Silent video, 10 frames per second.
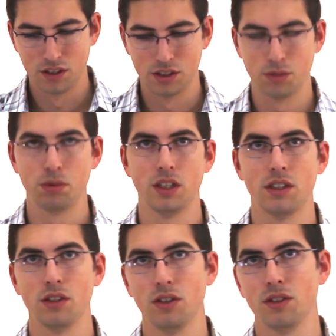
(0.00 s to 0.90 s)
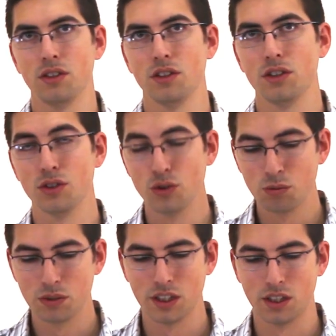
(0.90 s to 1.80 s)
This is a pan tilt
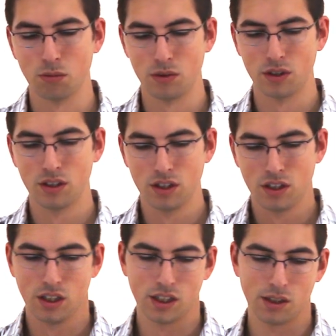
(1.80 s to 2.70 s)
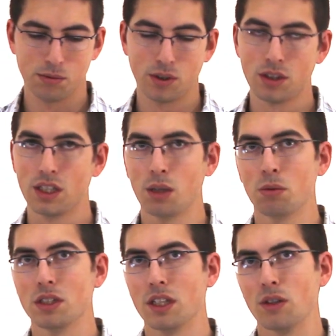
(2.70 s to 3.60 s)
zoom camera. There are
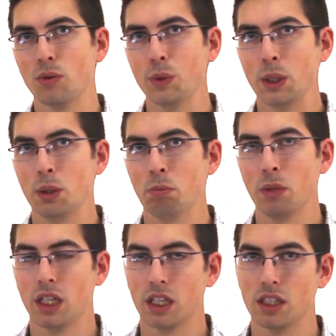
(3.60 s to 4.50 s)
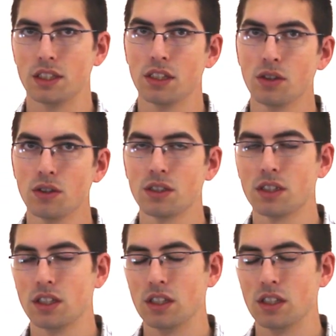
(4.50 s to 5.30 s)
cameras that only pan and tilt,